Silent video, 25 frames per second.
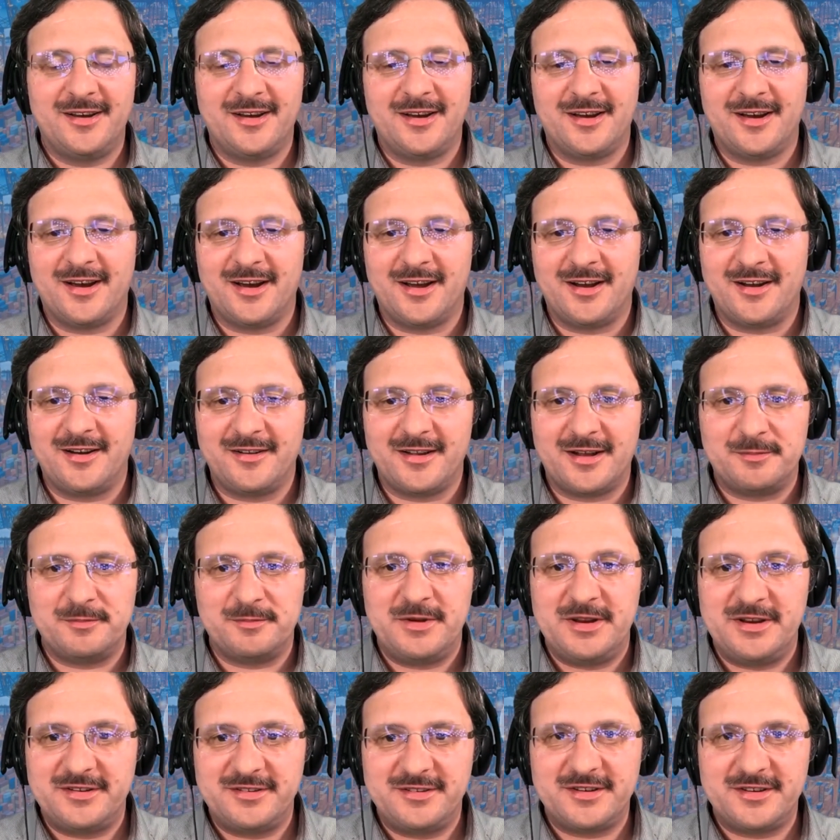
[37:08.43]
And that
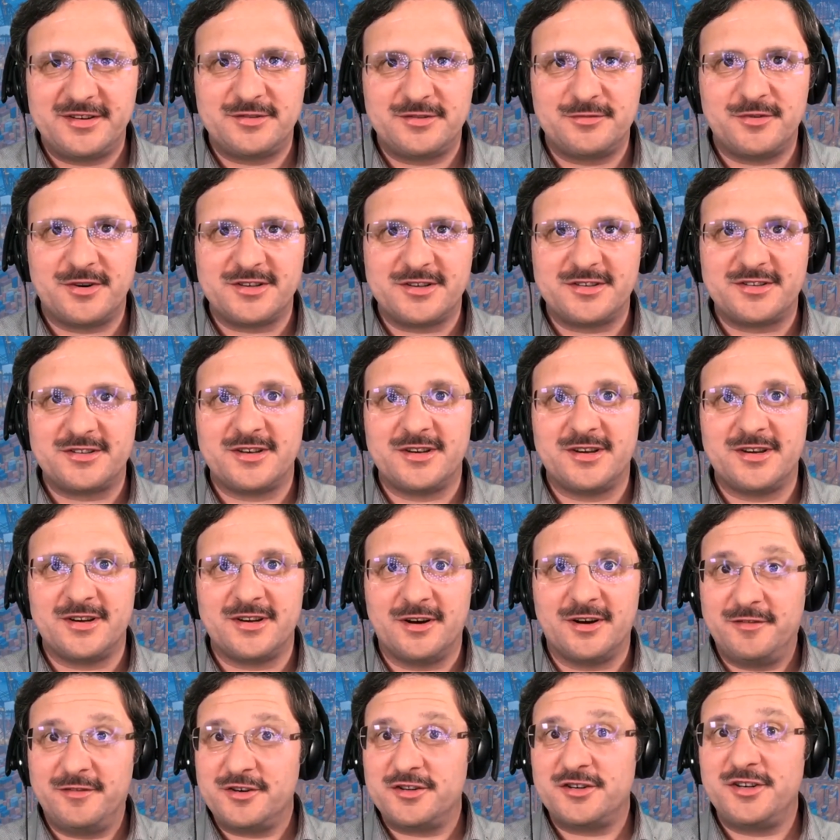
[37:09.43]
means this was
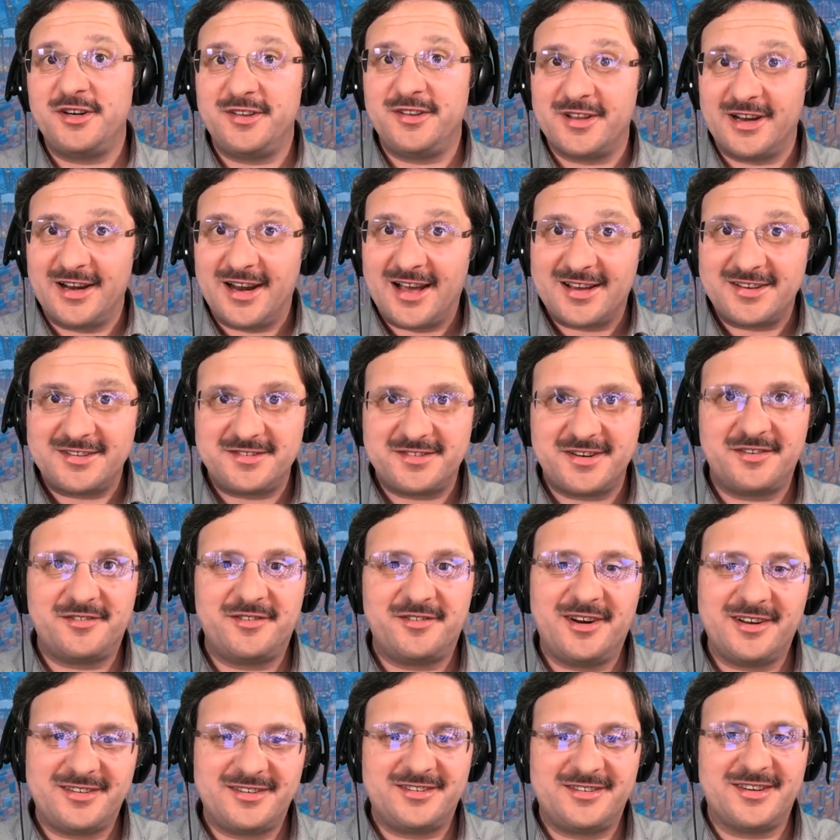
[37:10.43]
officially the last central
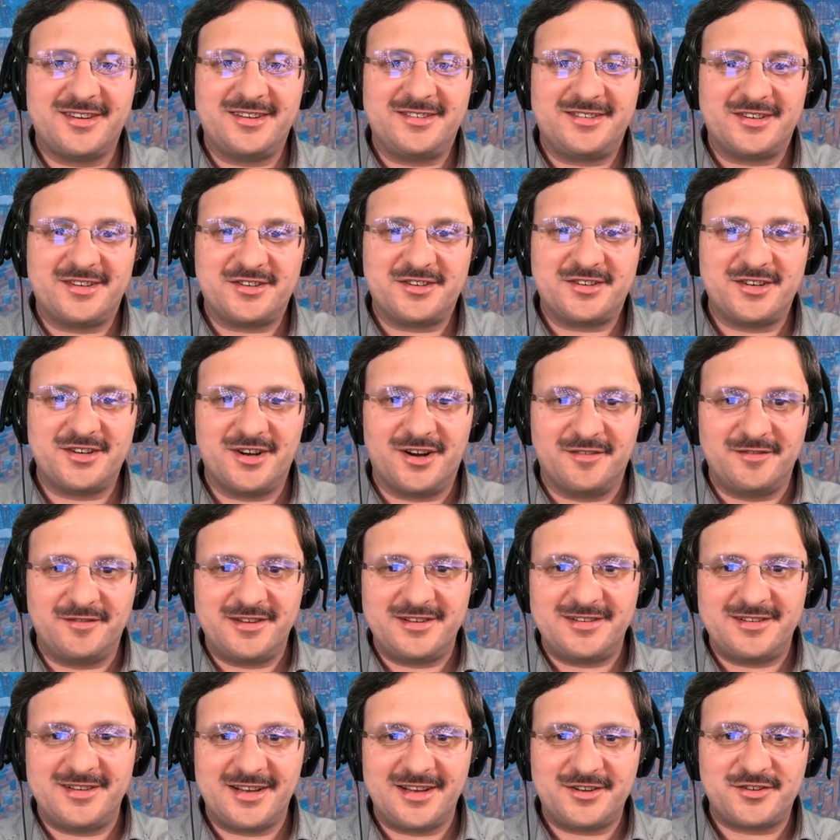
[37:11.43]
exercise session of
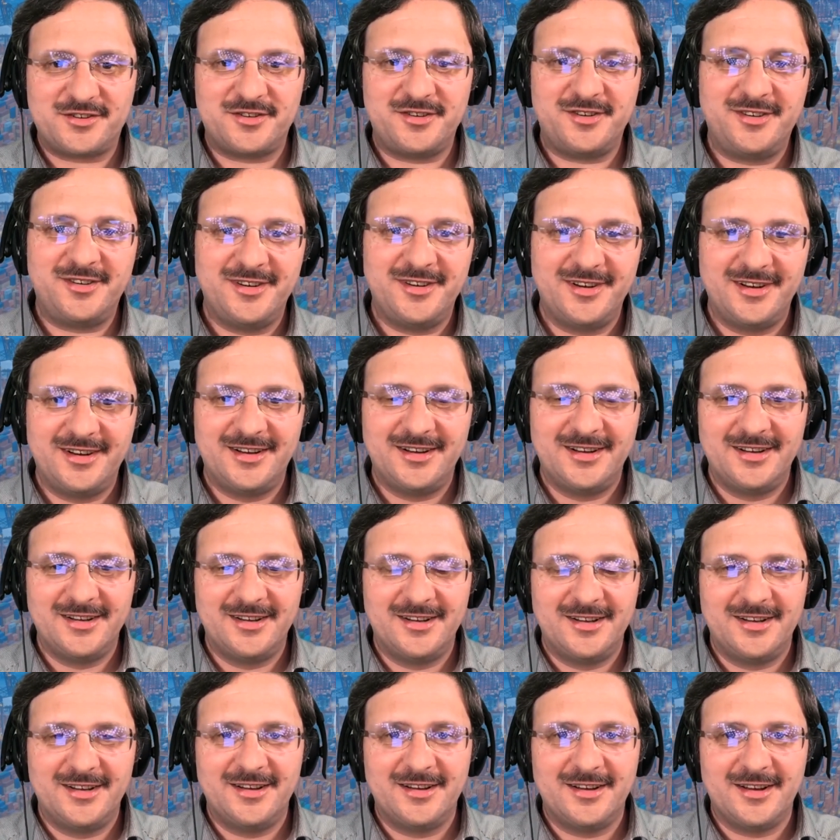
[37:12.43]
this lecture,
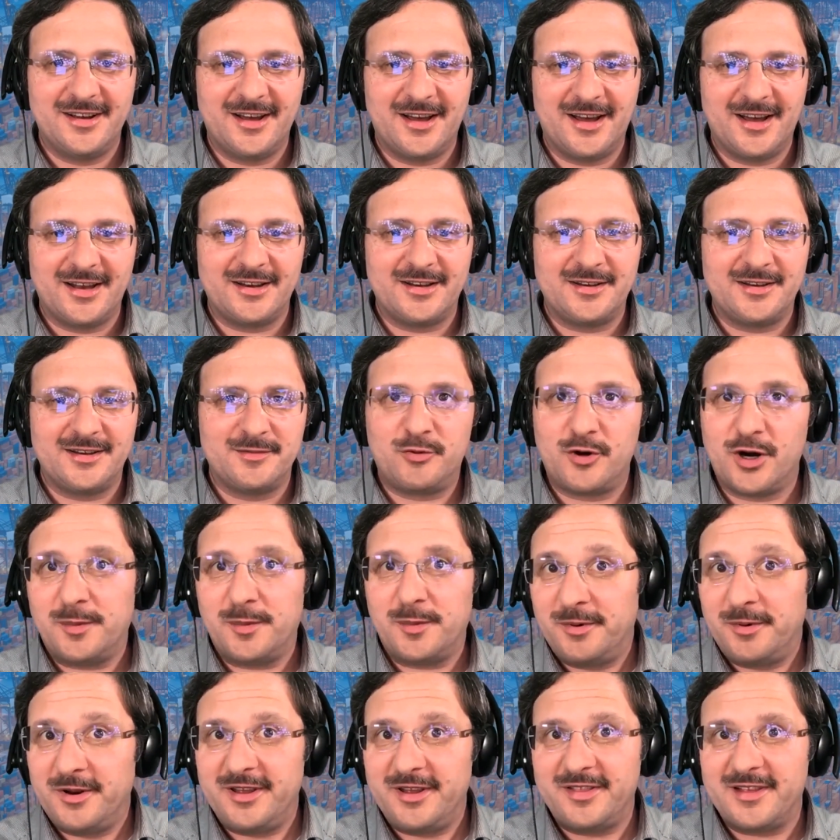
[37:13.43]
and
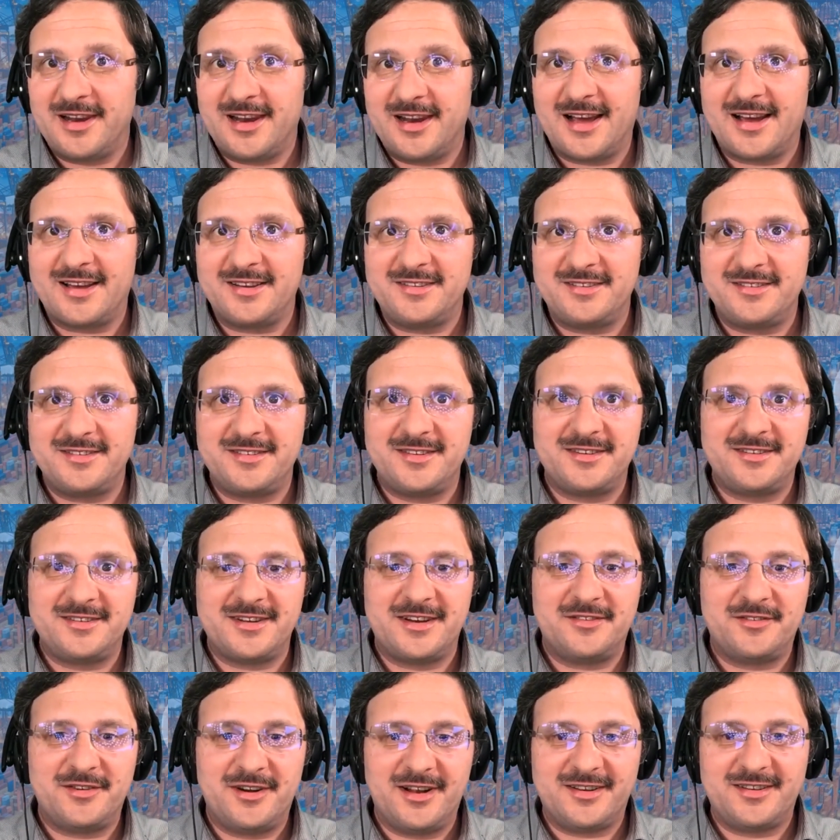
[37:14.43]
probably the last
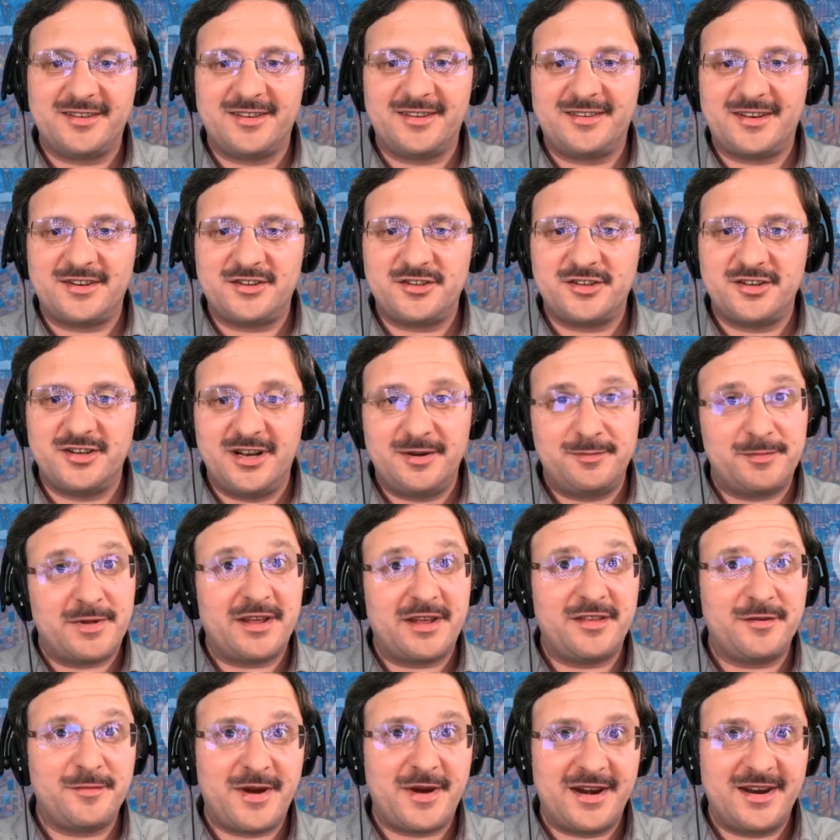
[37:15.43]
central exercise session in
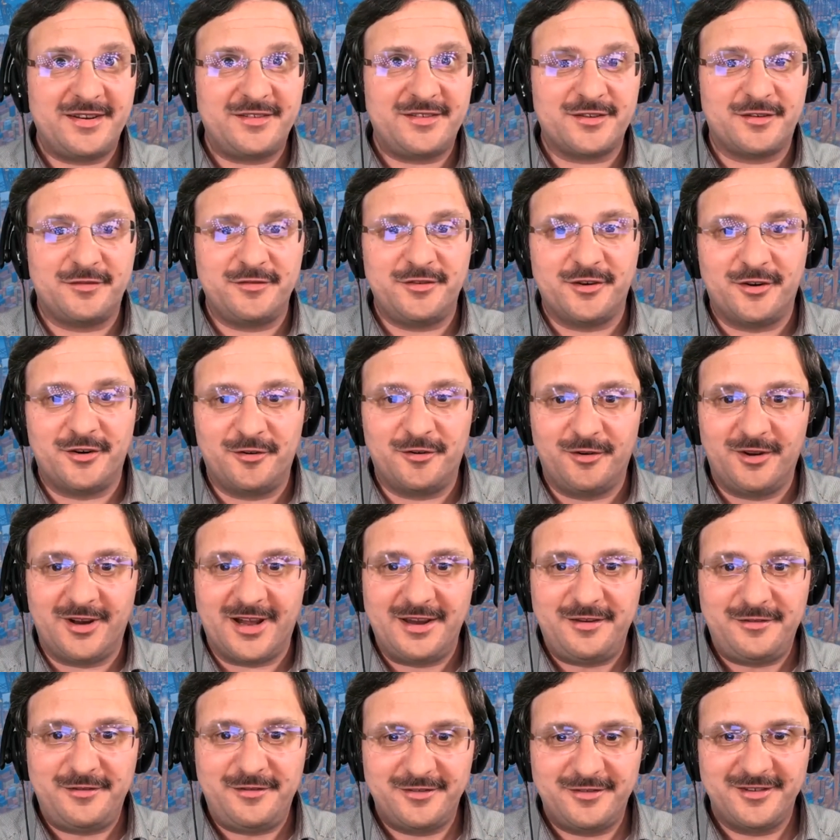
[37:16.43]
mathematics of your whole
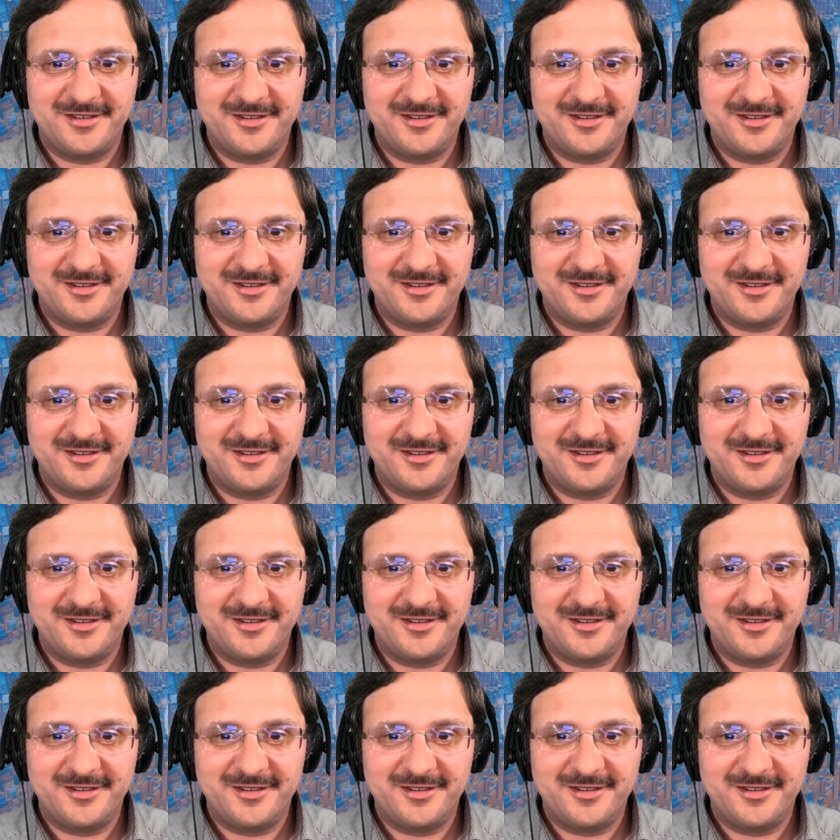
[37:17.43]
life.